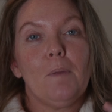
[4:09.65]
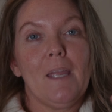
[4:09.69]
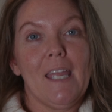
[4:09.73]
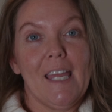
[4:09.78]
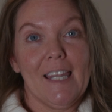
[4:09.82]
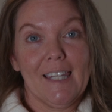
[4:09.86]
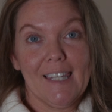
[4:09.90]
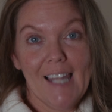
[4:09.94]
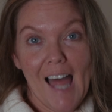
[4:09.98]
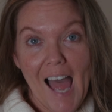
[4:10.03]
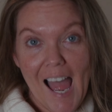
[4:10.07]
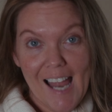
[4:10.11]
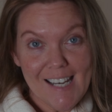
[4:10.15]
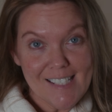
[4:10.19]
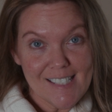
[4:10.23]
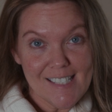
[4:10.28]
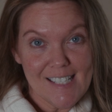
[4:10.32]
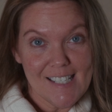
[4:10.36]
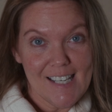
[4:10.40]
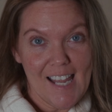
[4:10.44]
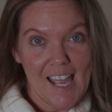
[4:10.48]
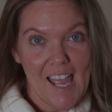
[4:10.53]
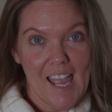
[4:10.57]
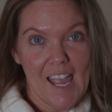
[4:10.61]
be enlightened
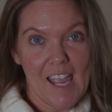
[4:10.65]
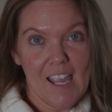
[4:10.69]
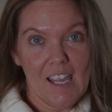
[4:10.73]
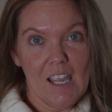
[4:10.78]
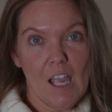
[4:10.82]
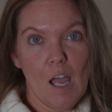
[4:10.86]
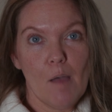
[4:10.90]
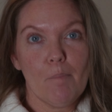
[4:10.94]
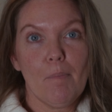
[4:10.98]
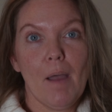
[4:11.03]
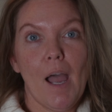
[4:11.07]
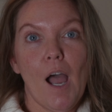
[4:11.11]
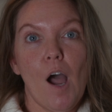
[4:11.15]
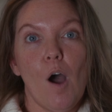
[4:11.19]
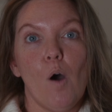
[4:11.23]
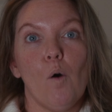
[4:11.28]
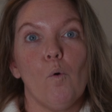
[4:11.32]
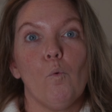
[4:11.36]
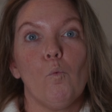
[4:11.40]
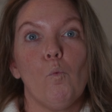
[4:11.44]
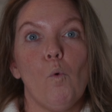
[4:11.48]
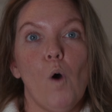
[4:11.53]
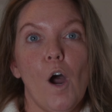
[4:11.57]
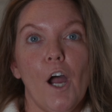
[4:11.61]
today
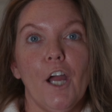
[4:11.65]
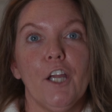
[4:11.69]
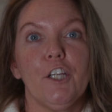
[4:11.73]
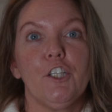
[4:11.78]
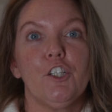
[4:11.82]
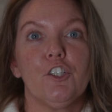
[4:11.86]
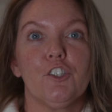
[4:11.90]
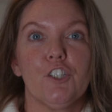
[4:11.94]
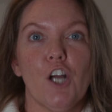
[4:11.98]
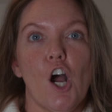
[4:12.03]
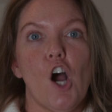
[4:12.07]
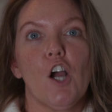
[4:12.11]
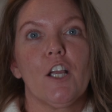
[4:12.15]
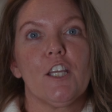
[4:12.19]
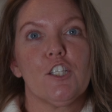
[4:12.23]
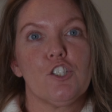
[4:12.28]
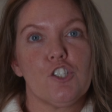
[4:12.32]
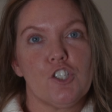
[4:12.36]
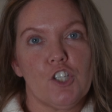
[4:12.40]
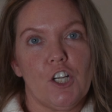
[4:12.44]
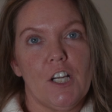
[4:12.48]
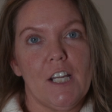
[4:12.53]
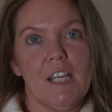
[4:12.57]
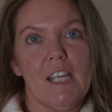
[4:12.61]
about what your dog
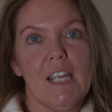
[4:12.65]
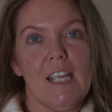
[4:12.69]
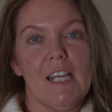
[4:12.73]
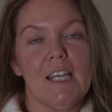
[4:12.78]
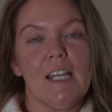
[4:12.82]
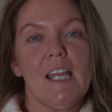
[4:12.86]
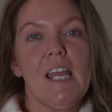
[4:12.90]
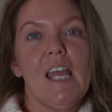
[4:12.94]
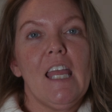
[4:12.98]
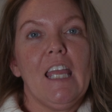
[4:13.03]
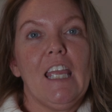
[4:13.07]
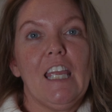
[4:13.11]
is drinking